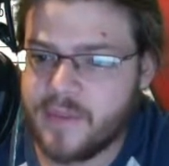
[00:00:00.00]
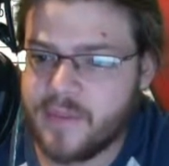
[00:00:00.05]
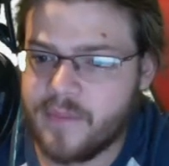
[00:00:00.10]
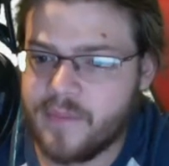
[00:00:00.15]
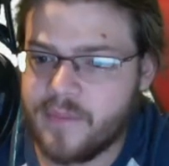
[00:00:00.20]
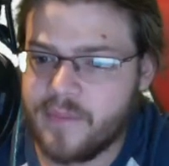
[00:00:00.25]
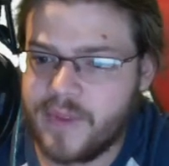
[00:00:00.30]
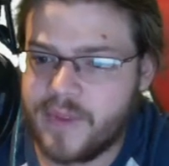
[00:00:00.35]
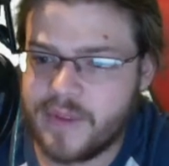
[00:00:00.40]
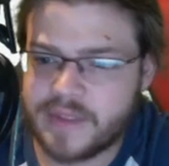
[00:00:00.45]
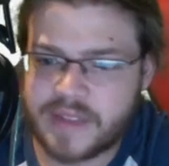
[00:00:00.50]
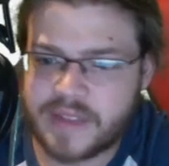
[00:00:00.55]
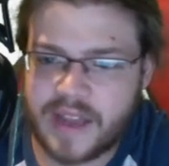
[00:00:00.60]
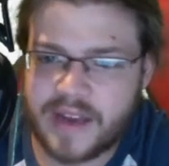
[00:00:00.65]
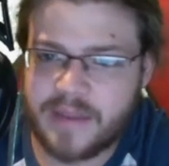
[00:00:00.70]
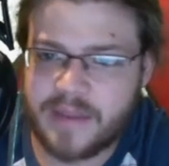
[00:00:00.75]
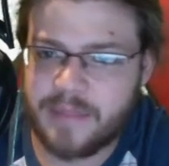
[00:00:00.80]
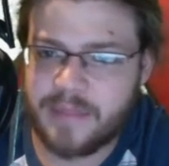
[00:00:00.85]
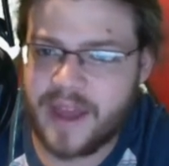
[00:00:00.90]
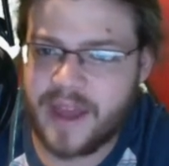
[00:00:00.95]
Feels
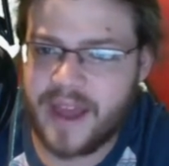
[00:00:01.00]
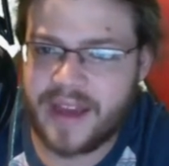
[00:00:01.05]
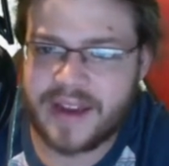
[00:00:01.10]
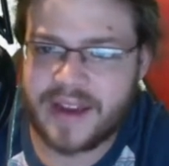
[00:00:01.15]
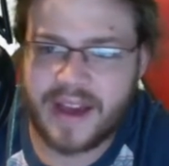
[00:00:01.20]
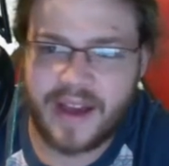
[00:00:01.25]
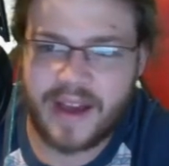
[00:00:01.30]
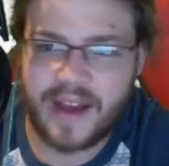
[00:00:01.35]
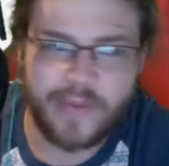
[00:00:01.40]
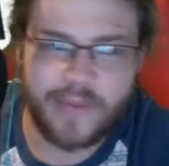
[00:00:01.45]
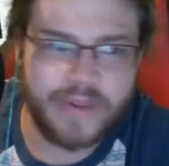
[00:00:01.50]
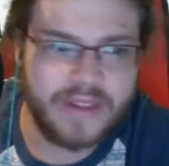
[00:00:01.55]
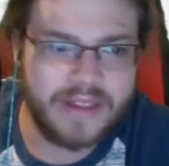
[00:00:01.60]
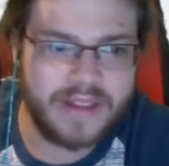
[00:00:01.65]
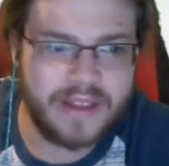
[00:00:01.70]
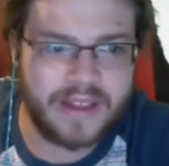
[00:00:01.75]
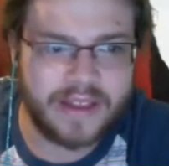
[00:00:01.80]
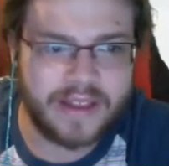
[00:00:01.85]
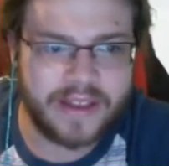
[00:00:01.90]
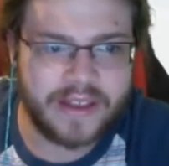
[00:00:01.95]
kind of bad. I really
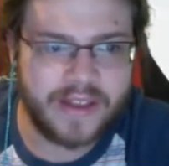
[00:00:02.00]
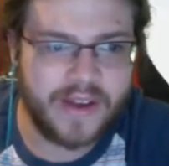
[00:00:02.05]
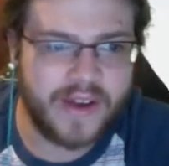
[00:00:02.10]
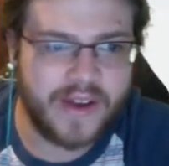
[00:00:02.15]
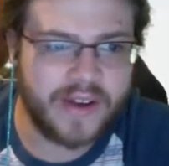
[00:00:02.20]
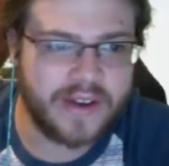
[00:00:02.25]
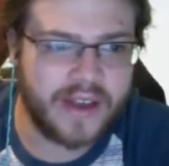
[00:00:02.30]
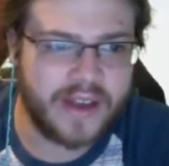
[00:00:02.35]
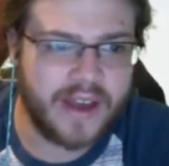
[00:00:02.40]
like Yawn.